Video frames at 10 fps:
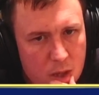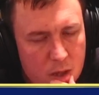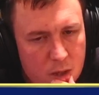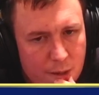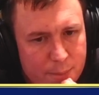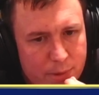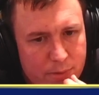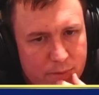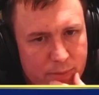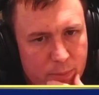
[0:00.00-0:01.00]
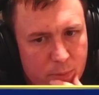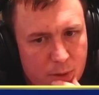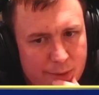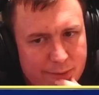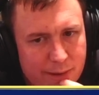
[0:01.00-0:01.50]
That puts them one
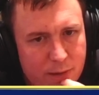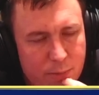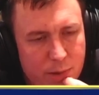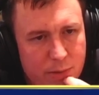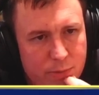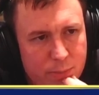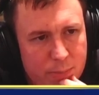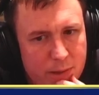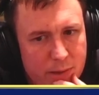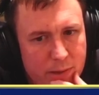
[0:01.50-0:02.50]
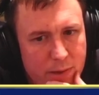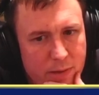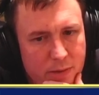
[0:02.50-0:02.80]
attack away from being dead.